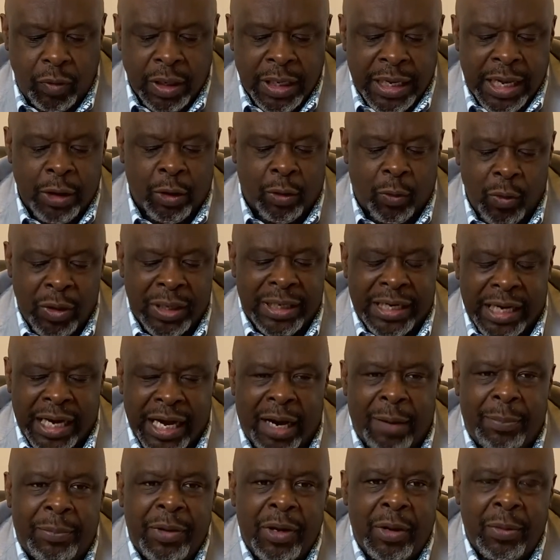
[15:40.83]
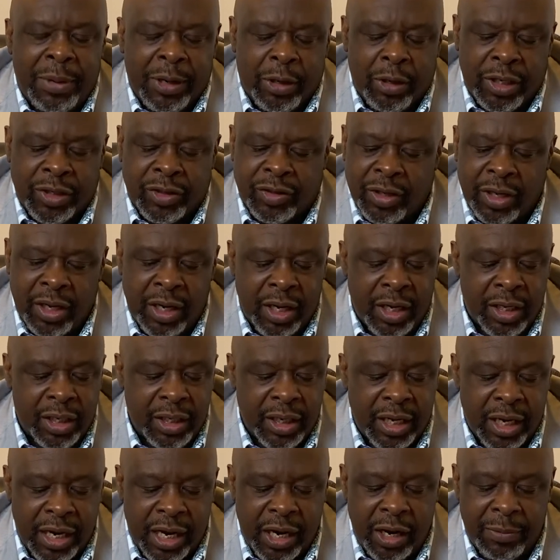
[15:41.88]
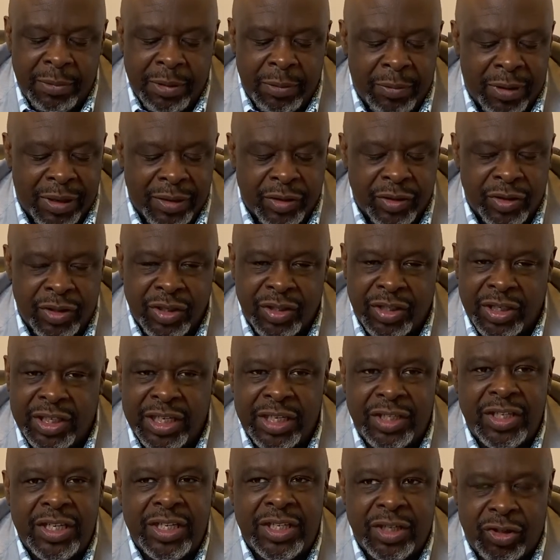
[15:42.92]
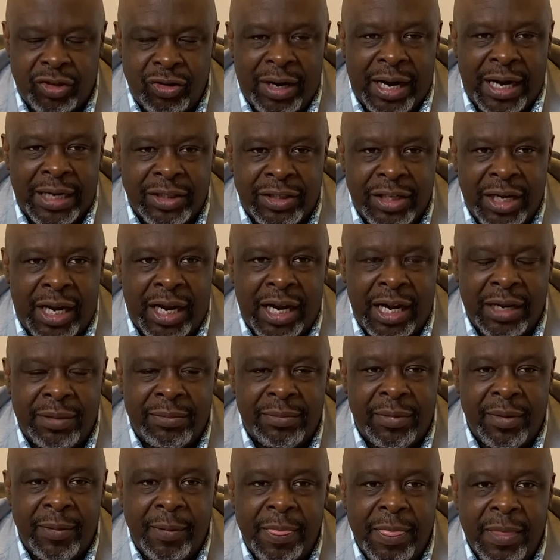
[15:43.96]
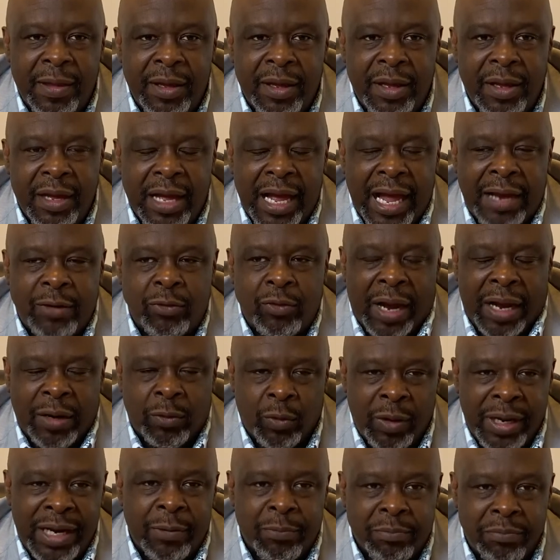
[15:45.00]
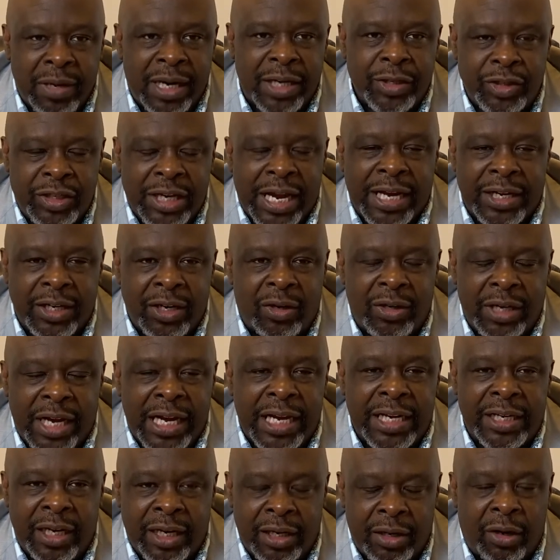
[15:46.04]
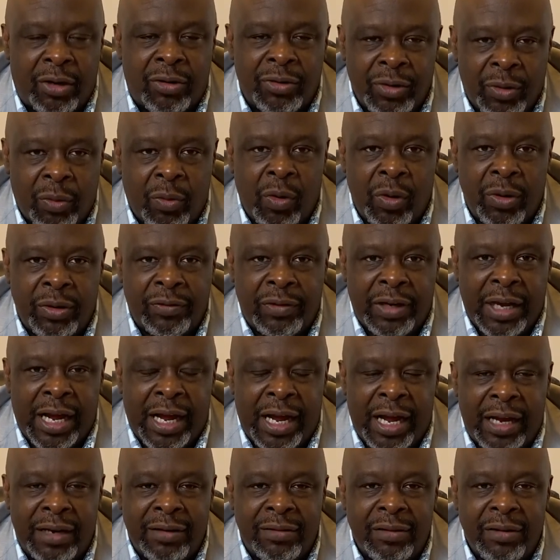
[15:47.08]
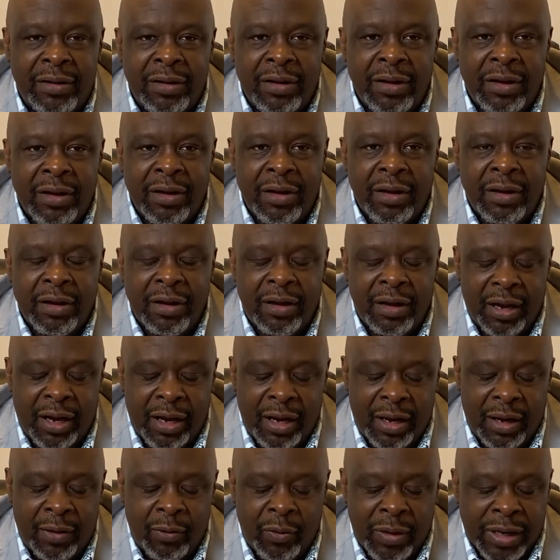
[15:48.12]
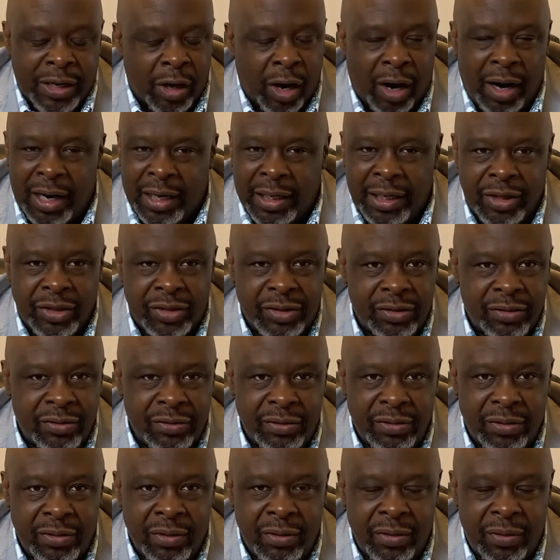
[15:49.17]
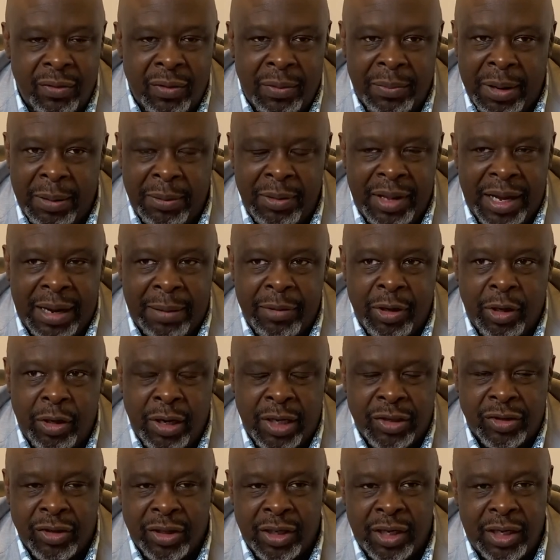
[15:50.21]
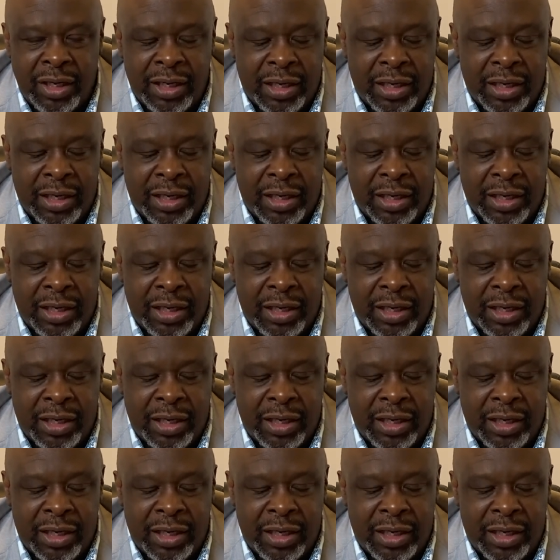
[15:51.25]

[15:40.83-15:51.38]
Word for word: it'll really help you because, hear me, brothers and sisters, this is a trying time. And, and we must stand on, in and on the word of God, uh, regardless. Remember that because